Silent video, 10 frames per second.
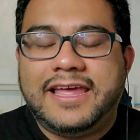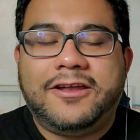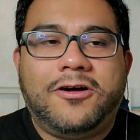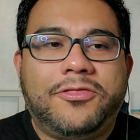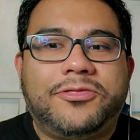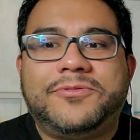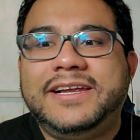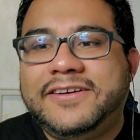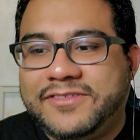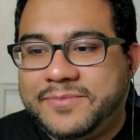and all
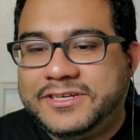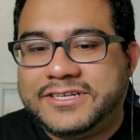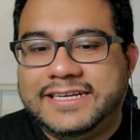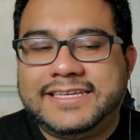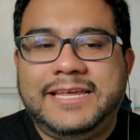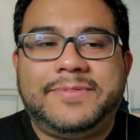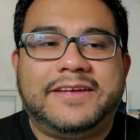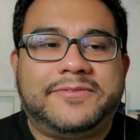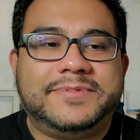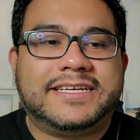three of them are trying to keep
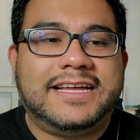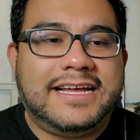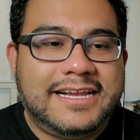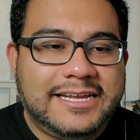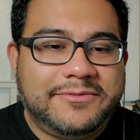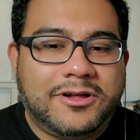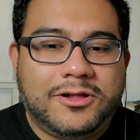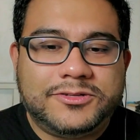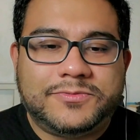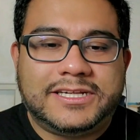that from Tahani,
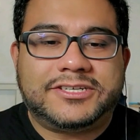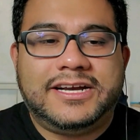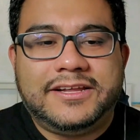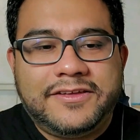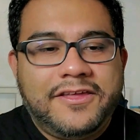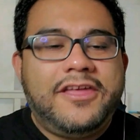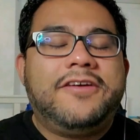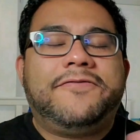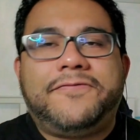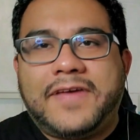all while trying to
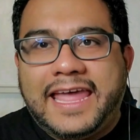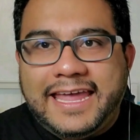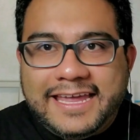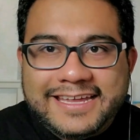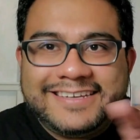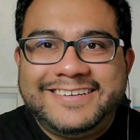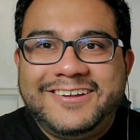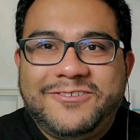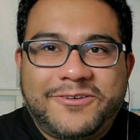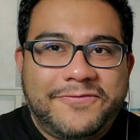feign
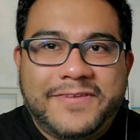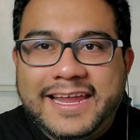or